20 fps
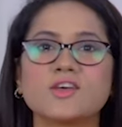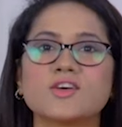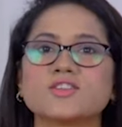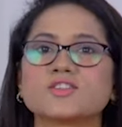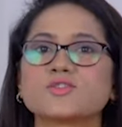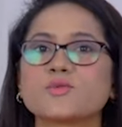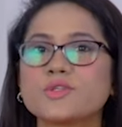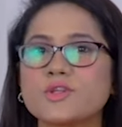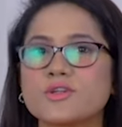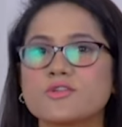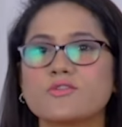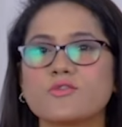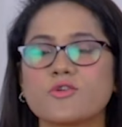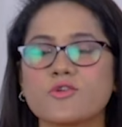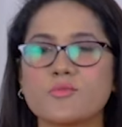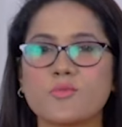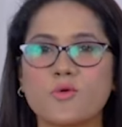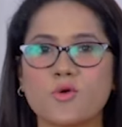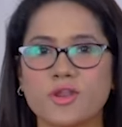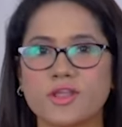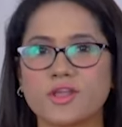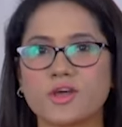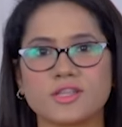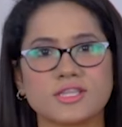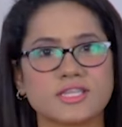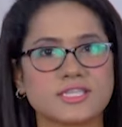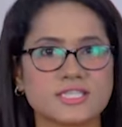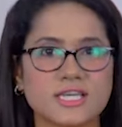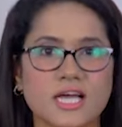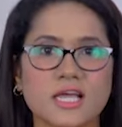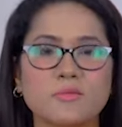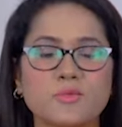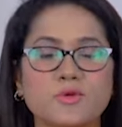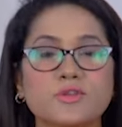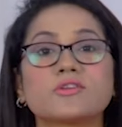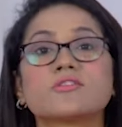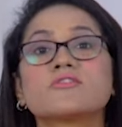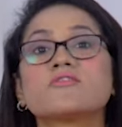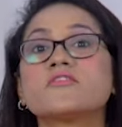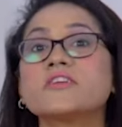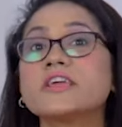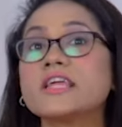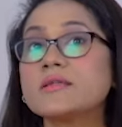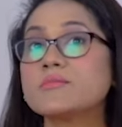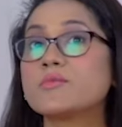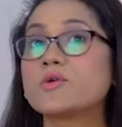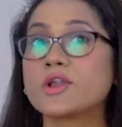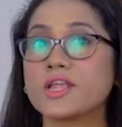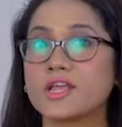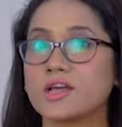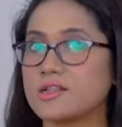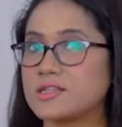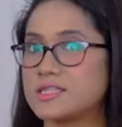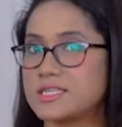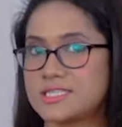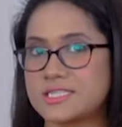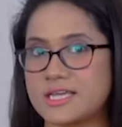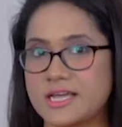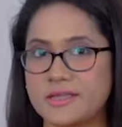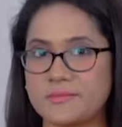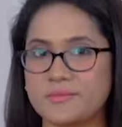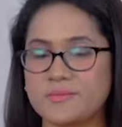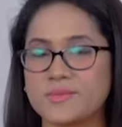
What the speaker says: So we don't look boring all the time, we don't feel boring all the time.